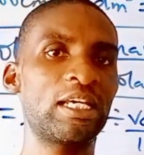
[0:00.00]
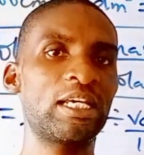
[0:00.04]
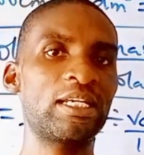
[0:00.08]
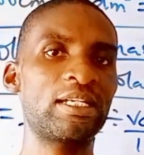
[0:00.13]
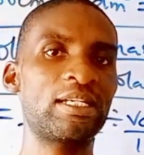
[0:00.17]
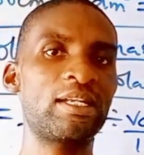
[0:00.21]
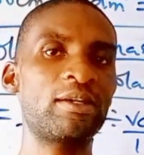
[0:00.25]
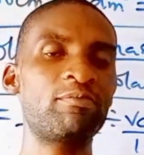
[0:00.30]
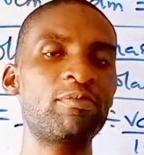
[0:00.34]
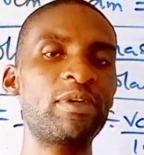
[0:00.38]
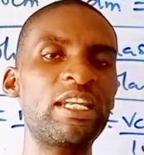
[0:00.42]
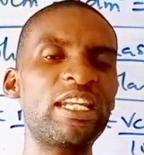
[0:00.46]

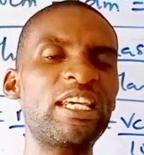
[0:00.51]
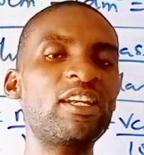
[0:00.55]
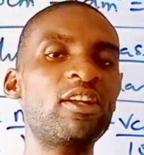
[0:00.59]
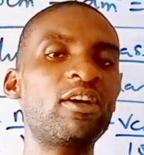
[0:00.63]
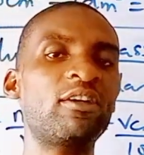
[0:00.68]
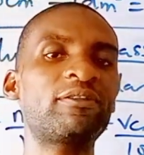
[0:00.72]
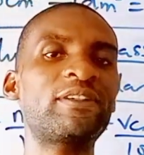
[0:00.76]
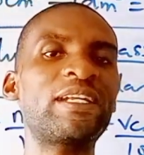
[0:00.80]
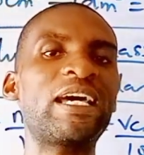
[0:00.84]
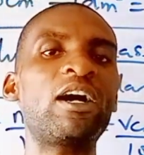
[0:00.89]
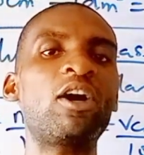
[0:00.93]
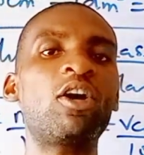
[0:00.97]
The meaning
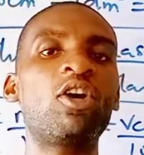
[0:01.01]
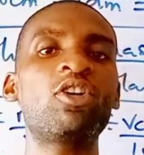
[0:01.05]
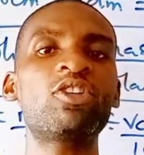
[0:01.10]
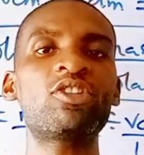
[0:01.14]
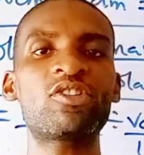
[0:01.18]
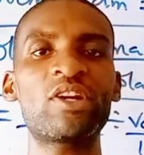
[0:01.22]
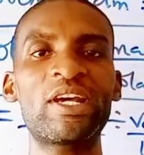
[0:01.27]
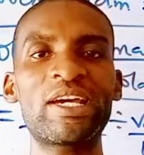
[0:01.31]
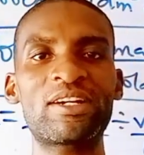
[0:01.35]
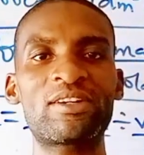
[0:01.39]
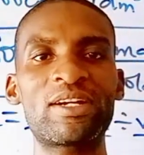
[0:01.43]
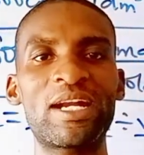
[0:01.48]
of that
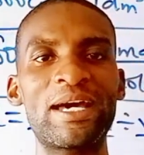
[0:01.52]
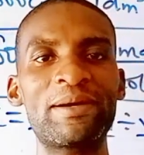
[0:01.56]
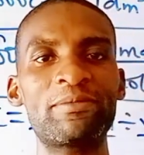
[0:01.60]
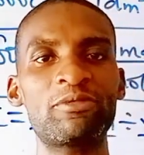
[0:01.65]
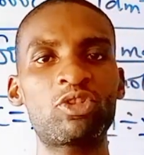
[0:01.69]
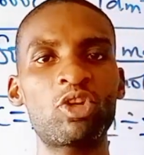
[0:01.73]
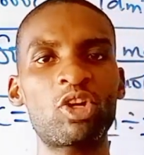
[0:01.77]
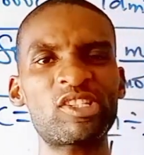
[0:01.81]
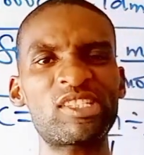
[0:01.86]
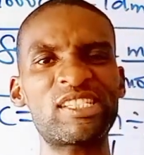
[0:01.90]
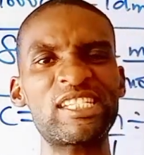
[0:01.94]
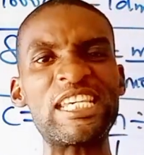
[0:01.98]
100
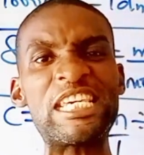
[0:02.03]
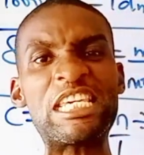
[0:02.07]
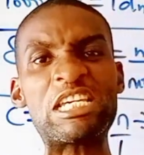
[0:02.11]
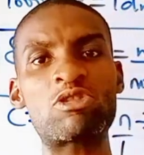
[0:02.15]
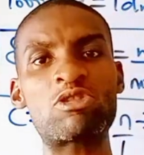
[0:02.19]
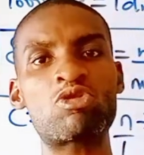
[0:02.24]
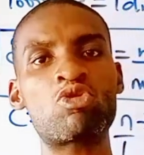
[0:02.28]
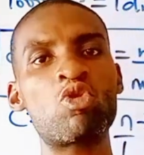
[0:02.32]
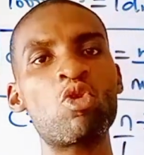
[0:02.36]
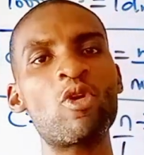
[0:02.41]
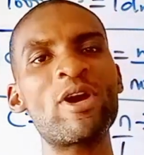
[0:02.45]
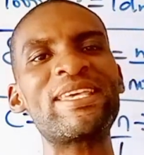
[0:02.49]
grams, just
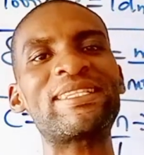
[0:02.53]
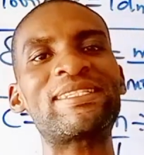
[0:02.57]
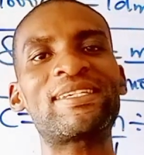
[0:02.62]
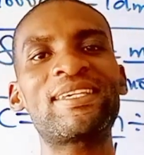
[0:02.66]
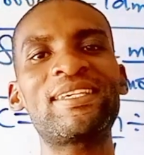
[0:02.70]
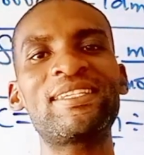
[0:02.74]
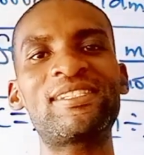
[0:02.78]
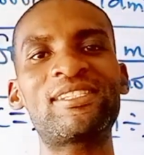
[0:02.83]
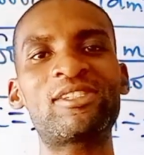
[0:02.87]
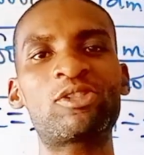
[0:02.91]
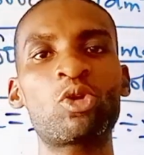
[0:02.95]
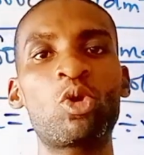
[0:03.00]
equate
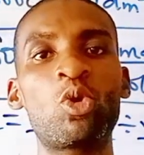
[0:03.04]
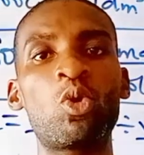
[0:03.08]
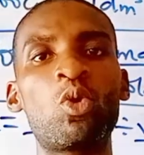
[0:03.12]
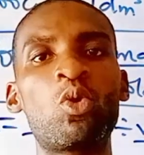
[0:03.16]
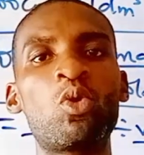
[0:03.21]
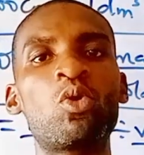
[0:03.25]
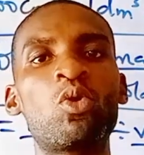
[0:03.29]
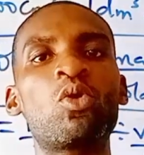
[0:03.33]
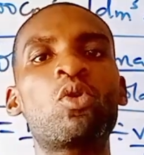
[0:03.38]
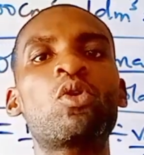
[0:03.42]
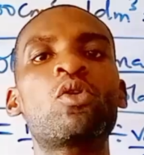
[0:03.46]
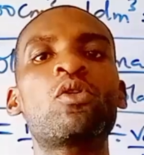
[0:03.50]
it to
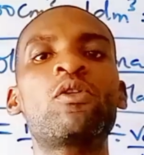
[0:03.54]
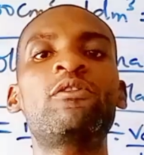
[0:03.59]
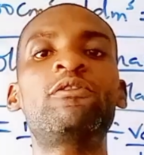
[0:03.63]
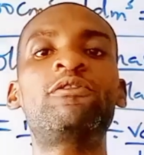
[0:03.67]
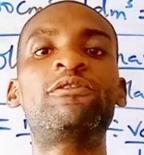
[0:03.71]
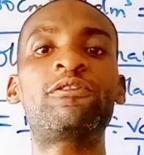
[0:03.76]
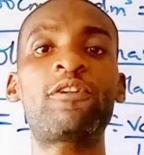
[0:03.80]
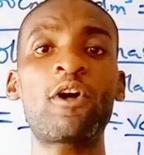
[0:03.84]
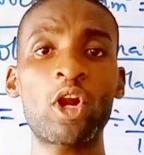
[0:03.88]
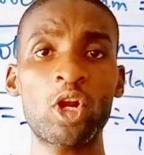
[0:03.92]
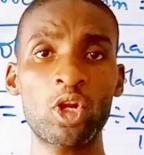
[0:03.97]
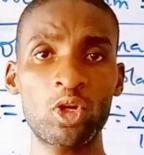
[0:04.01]

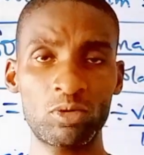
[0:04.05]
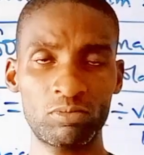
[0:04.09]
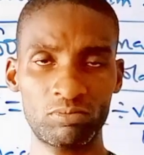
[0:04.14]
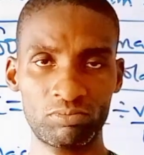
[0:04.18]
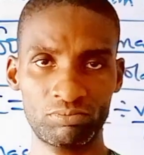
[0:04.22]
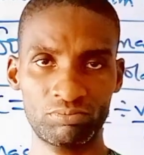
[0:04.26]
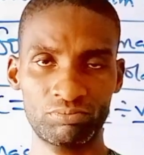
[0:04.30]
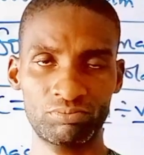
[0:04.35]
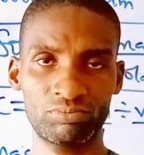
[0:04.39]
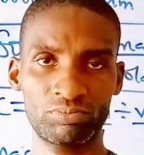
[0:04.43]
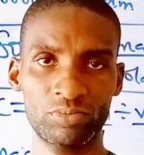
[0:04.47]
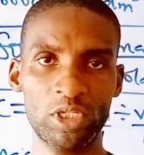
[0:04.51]

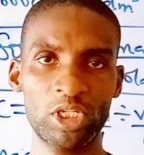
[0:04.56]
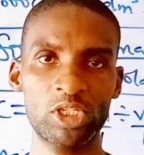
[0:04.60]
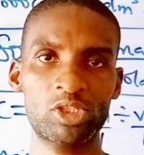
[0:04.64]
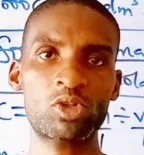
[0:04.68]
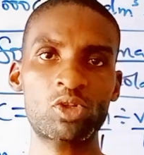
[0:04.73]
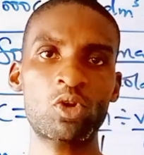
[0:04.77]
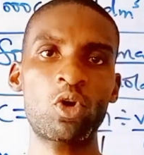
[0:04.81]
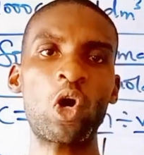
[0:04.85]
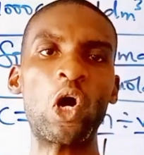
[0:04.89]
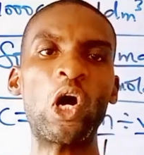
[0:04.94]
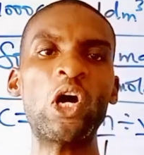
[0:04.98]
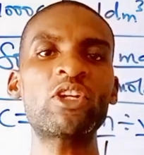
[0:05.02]
volume.
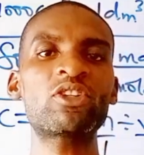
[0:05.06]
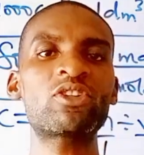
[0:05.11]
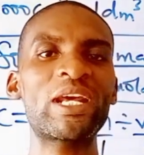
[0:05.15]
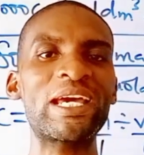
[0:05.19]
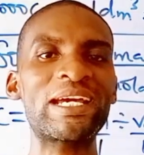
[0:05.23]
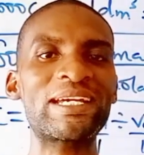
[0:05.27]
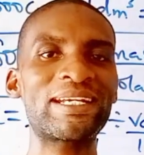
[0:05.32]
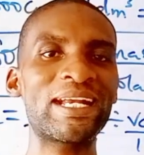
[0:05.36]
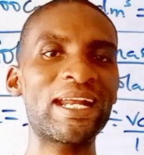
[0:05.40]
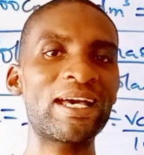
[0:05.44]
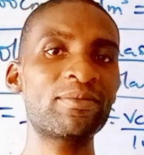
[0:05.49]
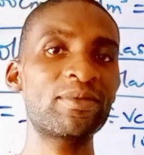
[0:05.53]
So
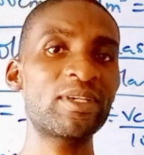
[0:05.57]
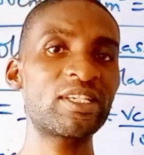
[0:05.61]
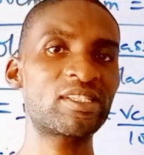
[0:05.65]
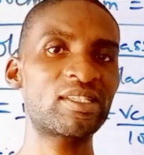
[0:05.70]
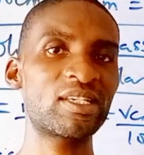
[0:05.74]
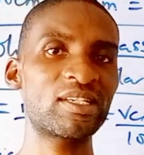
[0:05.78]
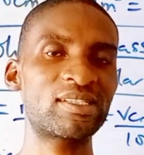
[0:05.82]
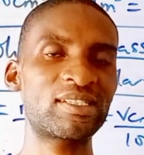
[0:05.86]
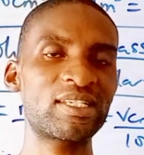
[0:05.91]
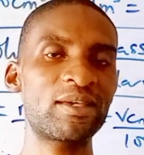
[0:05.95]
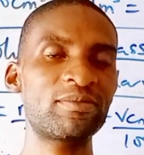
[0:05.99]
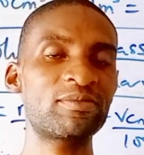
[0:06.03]
100 grams is
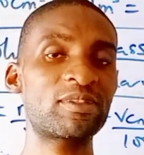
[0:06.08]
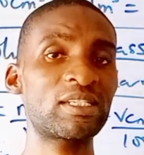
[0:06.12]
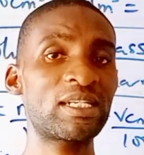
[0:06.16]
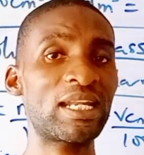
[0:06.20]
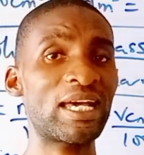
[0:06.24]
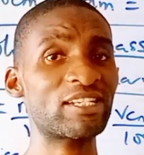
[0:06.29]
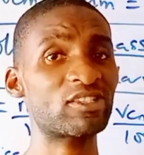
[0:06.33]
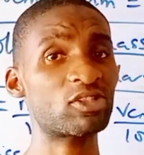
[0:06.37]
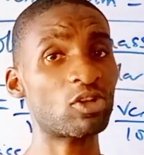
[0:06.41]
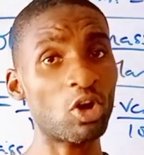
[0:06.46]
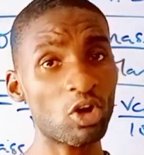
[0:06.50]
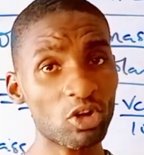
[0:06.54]
the same thing
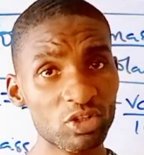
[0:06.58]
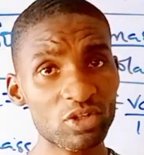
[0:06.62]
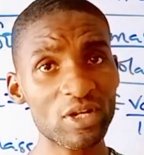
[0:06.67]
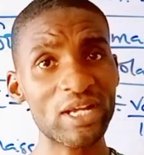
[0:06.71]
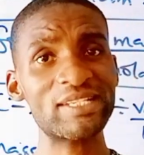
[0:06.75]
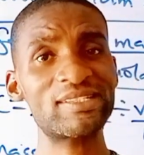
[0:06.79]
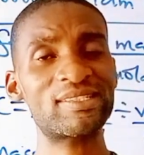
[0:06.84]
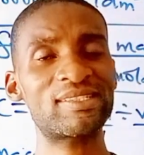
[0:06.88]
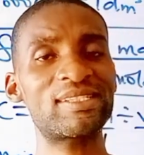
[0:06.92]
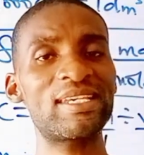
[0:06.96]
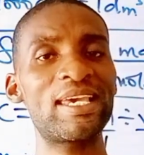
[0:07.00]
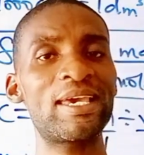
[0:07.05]
as 100
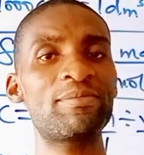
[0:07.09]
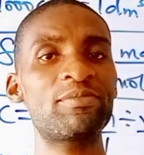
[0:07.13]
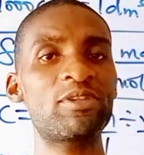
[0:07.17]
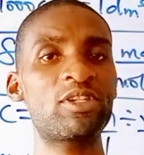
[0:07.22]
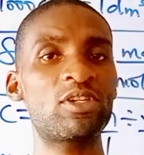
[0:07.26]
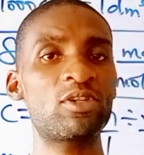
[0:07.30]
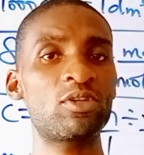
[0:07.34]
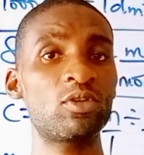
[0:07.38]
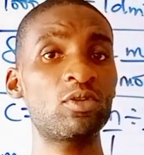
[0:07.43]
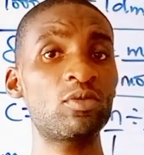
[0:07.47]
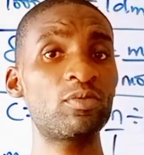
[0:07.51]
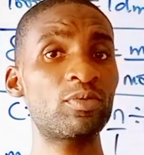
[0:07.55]
cm
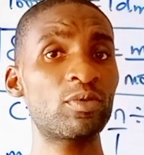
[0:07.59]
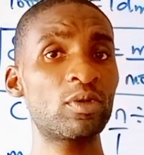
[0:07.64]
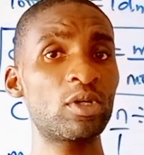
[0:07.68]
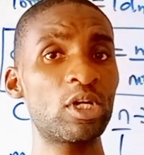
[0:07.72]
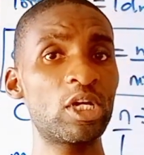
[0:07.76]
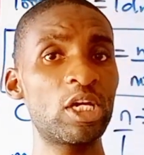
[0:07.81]
cube.